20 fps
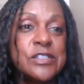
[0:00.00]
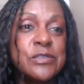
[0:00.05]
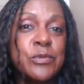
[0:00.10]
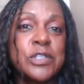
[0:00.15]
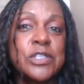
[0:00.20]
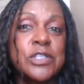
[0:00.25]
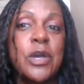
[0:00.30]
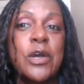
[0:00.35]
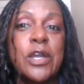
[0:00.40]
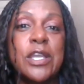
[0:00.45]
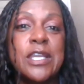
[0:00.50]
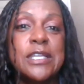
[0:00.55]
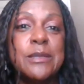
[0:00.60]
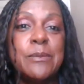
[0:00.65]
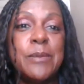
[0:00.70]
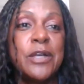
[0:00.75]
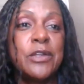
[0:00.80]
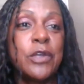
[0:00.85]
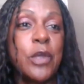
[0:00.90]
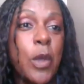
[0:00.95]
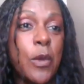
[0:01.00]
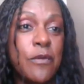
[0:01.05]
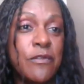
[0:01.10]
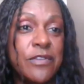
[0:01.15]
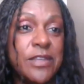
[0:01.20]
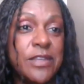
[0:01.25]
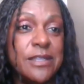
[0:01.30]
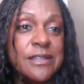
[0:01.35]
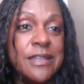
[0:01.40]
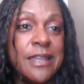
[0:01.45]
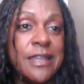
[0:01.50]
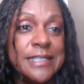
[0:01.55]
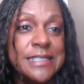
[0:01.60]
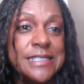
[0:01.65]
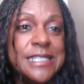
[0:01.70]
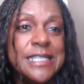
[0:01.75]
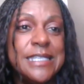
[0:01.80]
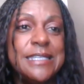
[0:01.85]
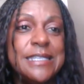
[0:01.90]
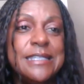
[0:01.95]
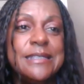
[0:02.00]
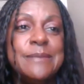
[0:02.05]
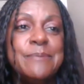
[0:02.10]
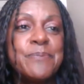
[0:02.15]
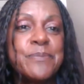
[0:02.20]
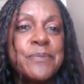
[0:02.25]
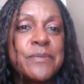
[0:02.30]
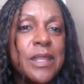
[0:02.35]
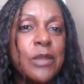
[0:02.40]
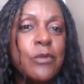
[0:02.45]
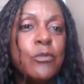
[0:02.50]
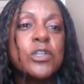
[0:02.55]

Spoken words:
we're talking about COVID-19.